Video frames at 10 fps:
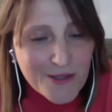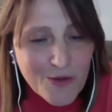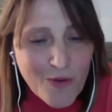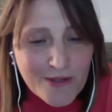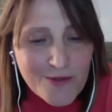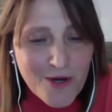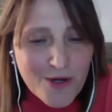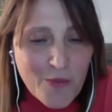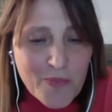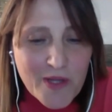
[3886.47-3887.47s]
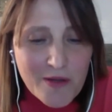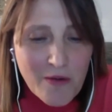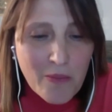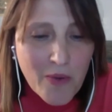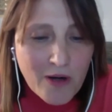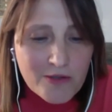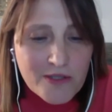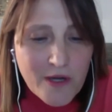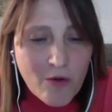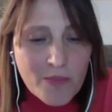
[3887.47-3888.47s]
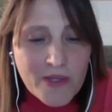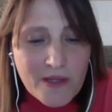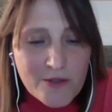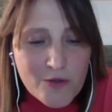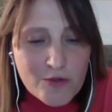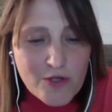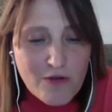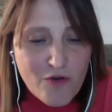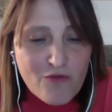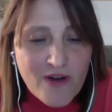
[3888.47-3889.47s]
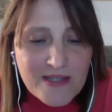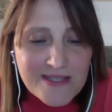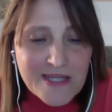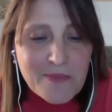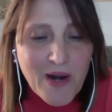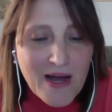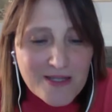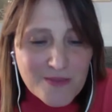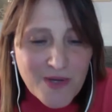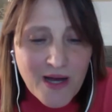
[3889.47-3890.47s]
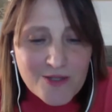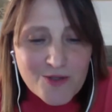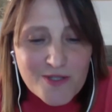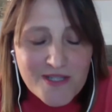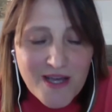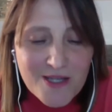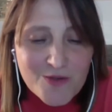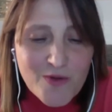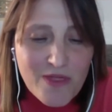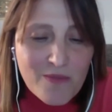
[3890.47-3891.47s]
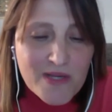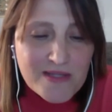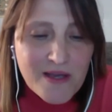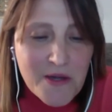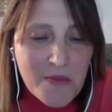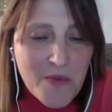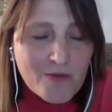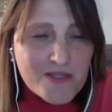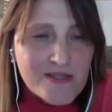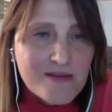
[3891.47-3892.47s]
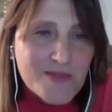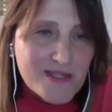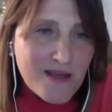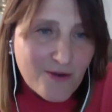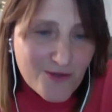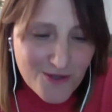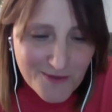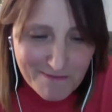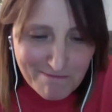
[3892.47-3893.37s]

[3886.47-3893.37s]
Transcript: What are your opinion about the combined use of convalescent plasma associated with mesenchymal stem cells?